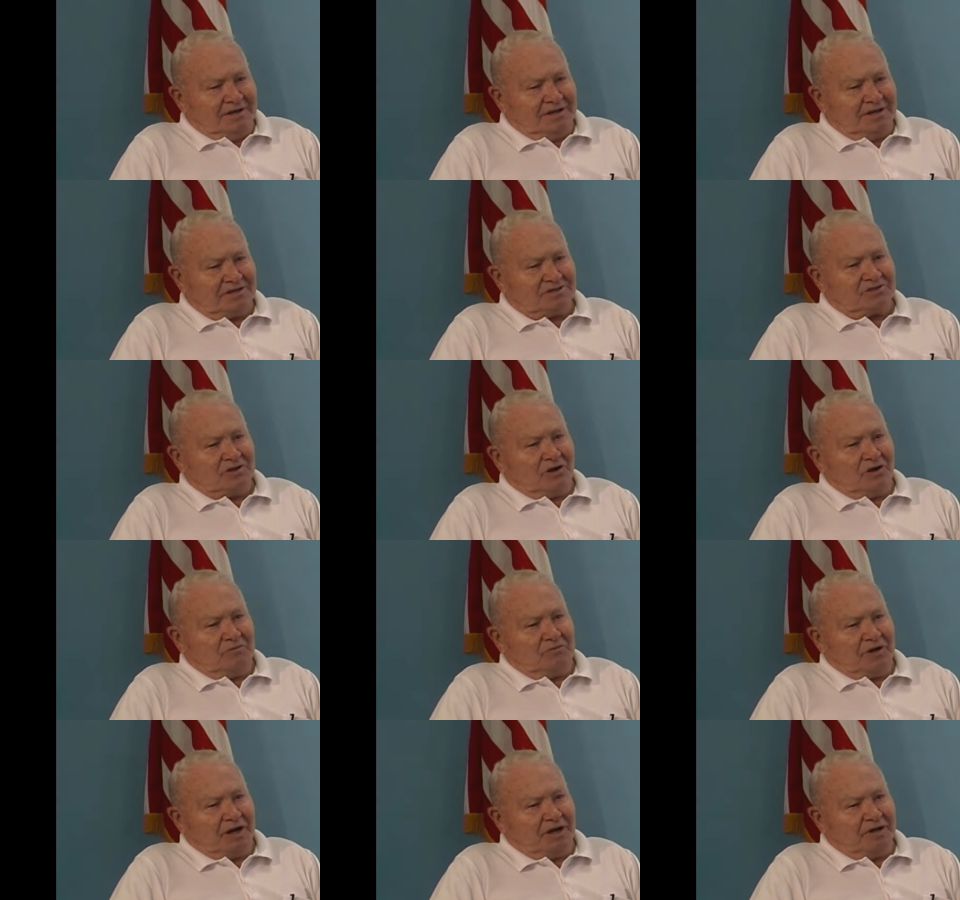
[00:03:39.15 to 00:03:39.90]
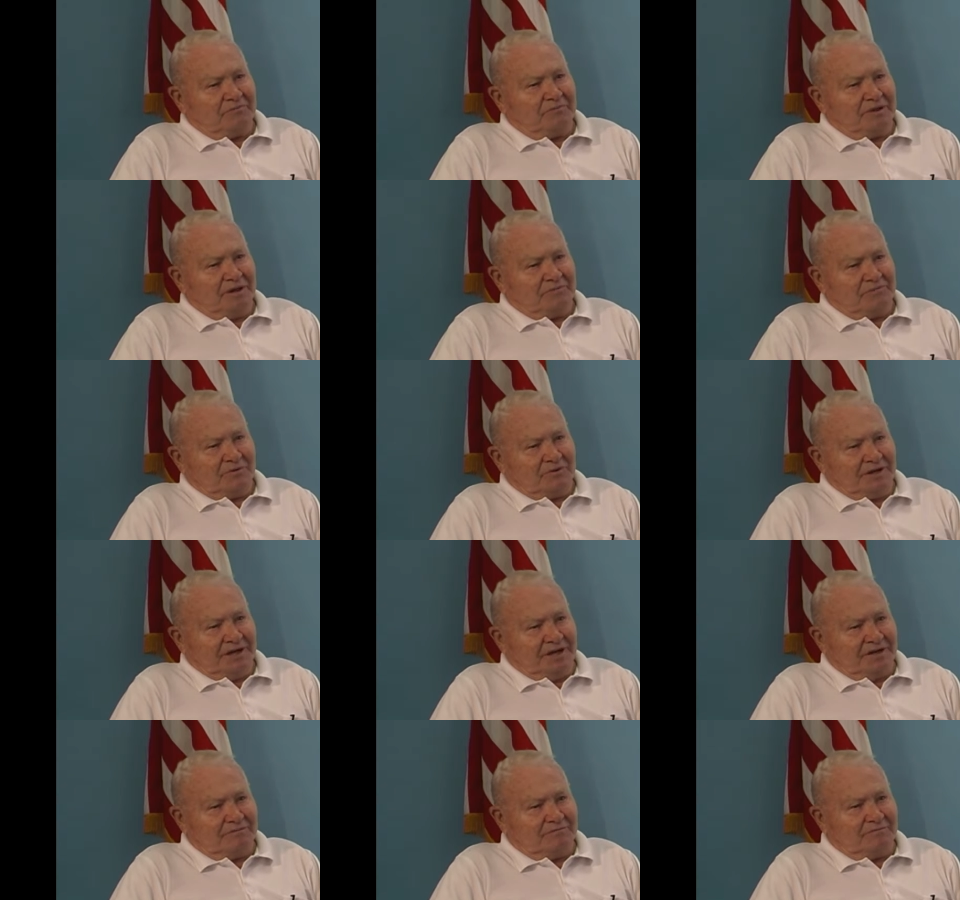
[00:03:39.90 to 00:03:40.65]
they started bringing
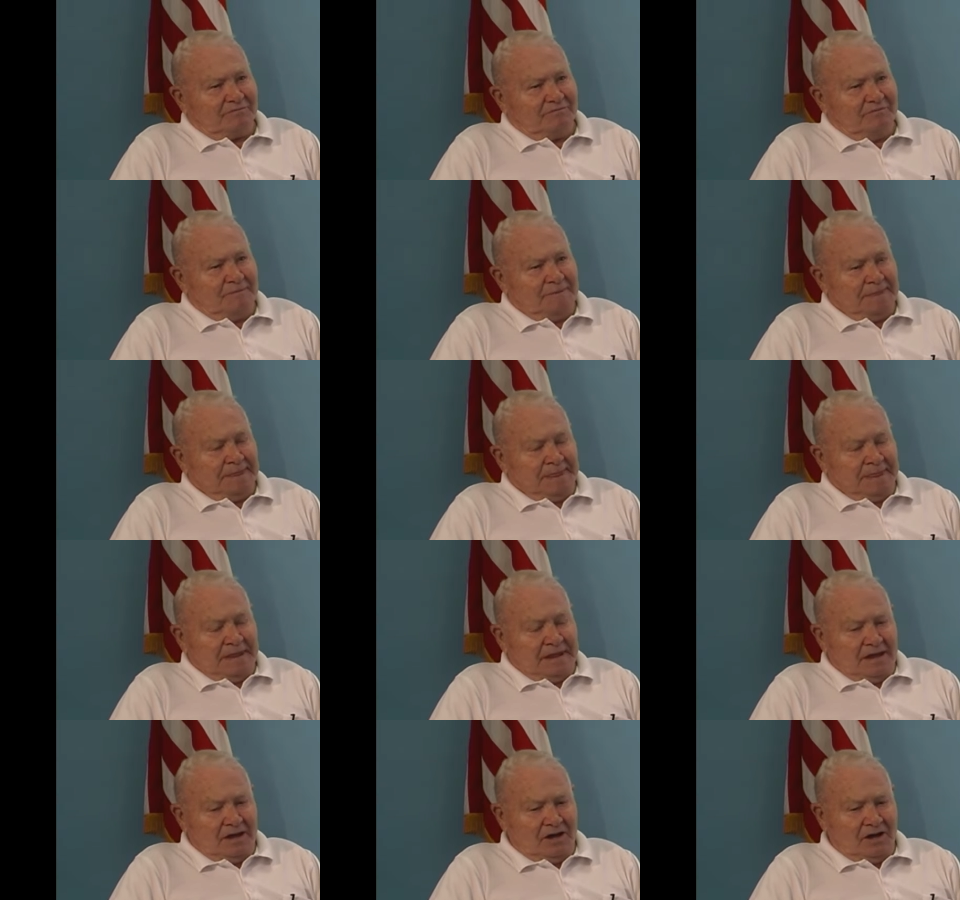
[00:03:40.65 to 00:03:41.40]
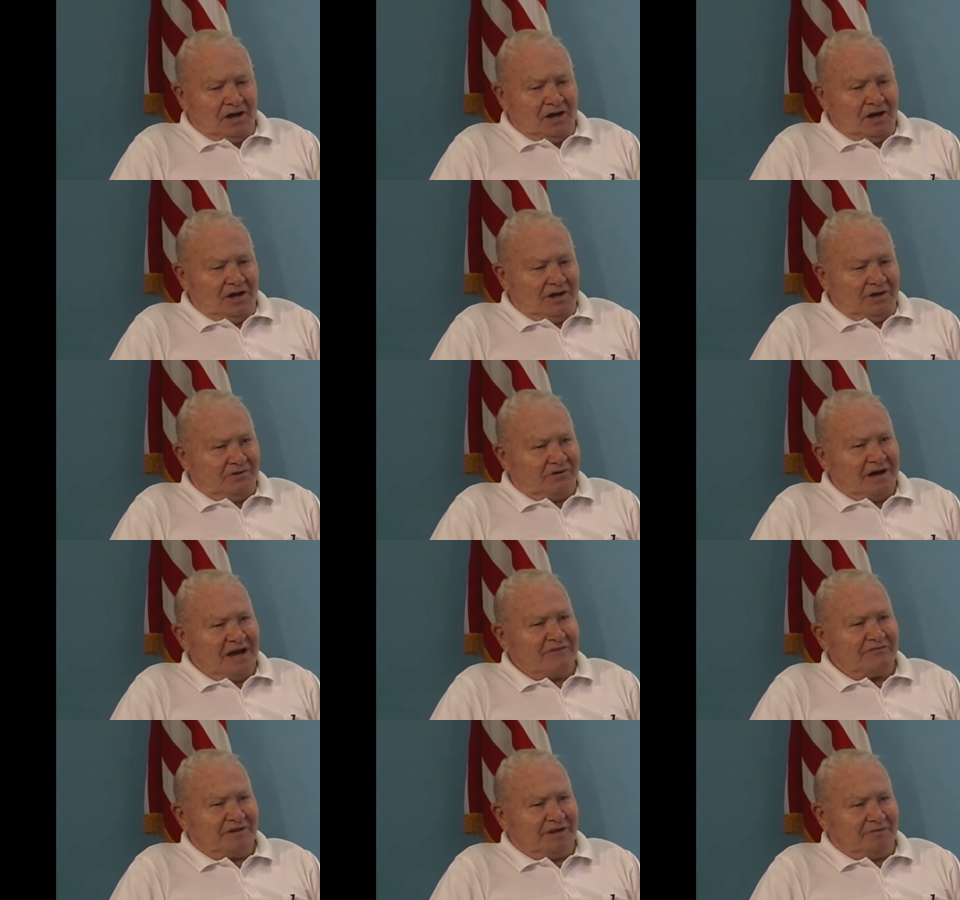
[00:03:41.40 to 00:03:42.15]
people in uh, and
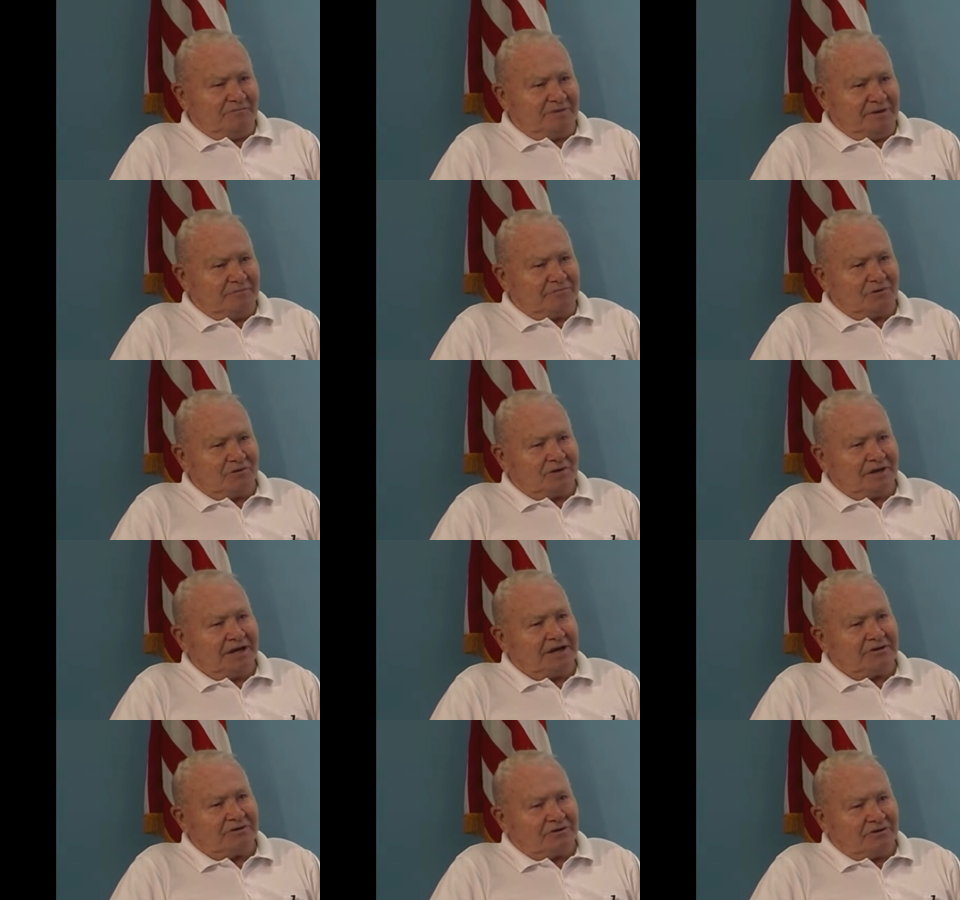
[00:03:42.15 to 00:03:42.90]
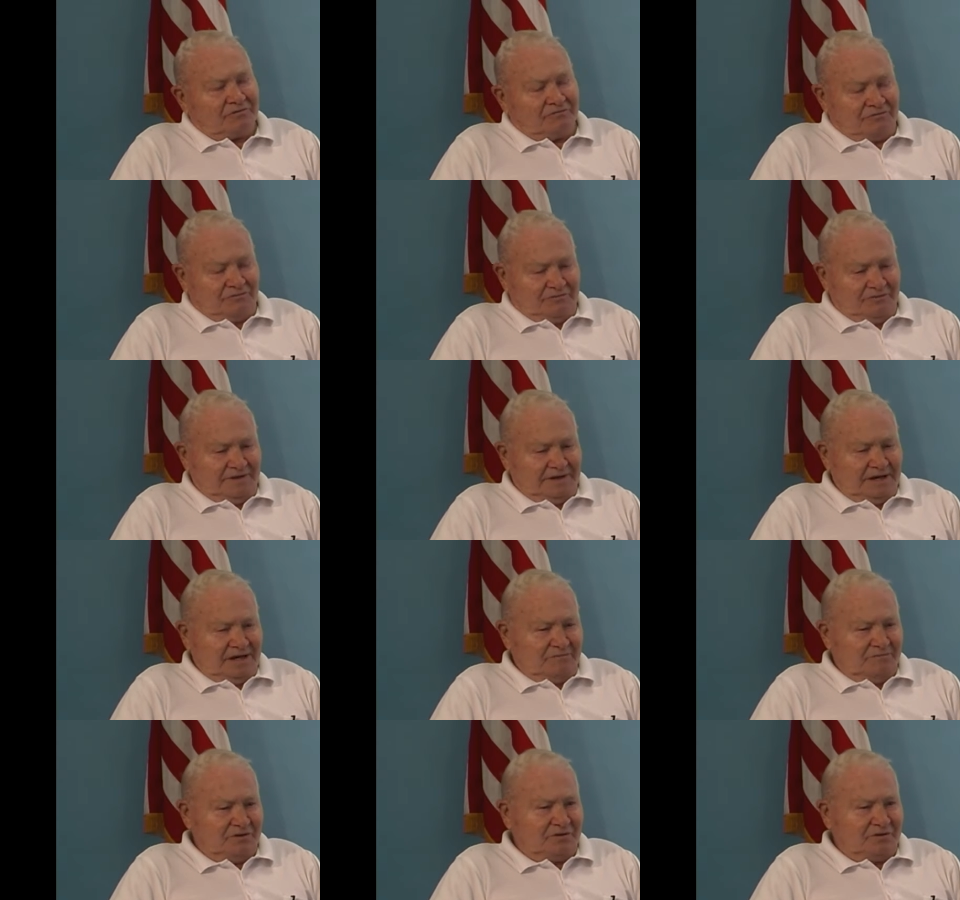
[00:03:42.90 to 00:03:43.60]
drafting people later from that.